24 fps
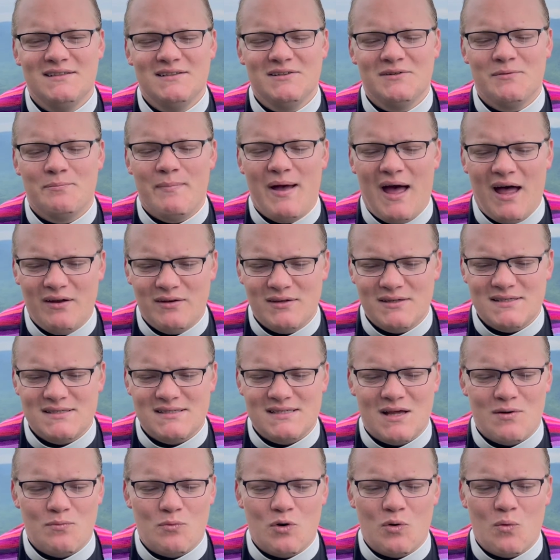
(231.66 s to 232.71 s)
mountains
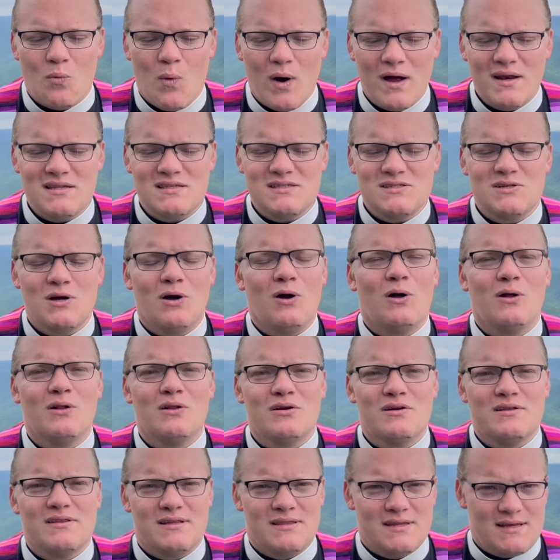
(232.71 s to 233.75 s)
that were once
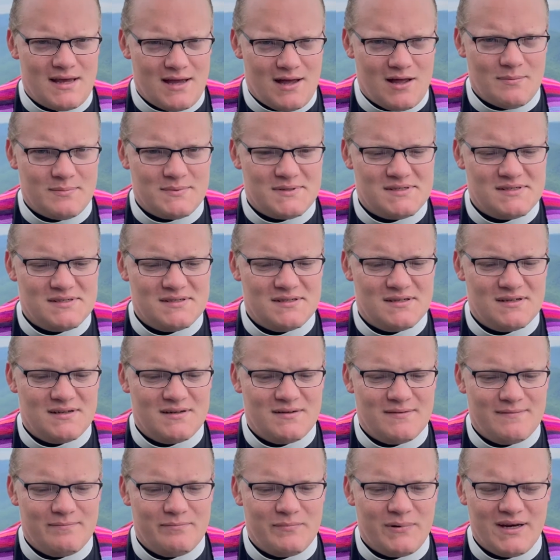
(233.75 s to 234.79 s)
taller than the Alps,
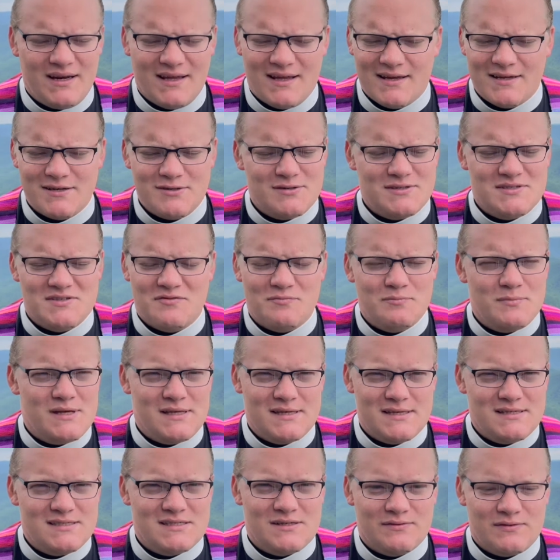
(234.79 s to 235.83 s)
but hundreds of
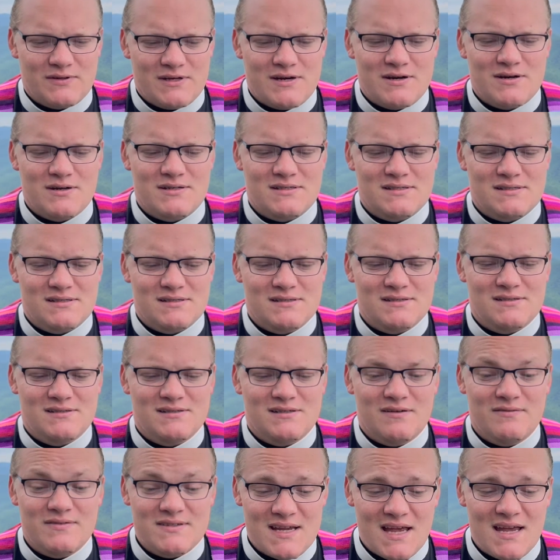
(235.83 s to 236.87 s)
millions of years
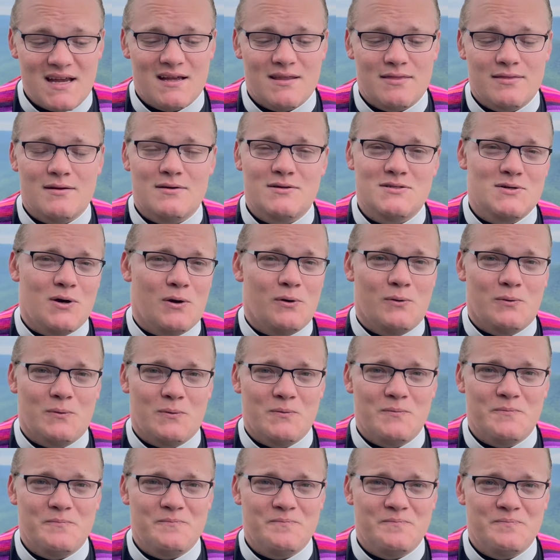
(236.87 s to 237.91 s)
have taken their toll.
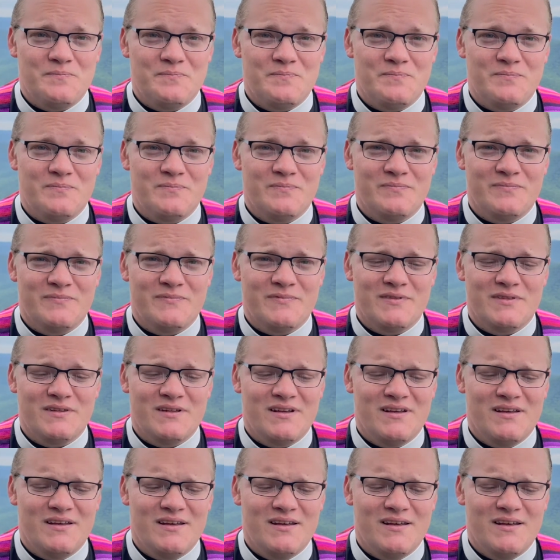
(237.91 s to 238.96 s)

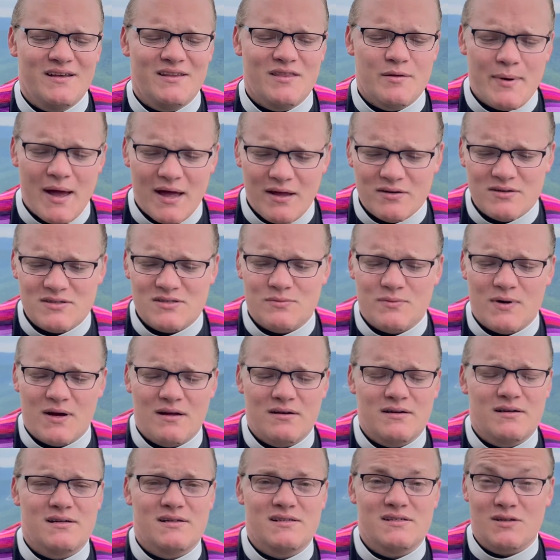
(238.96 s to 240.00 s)
The mountains
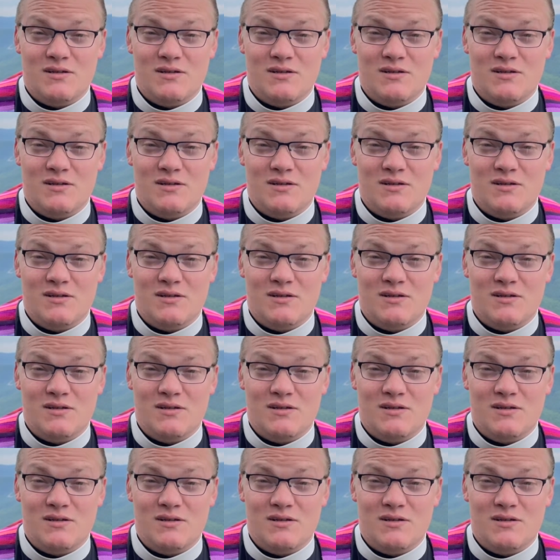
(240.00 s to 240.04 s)
around us,